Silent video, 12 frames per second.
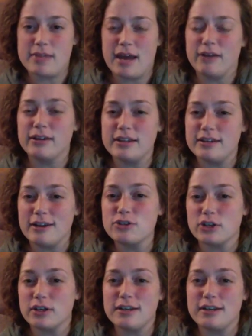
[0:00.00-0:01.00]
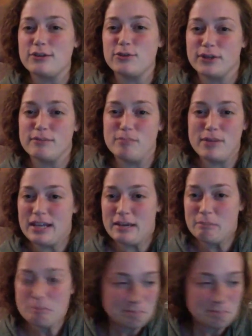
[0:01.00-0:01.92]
down in the dungeon and you can meet him.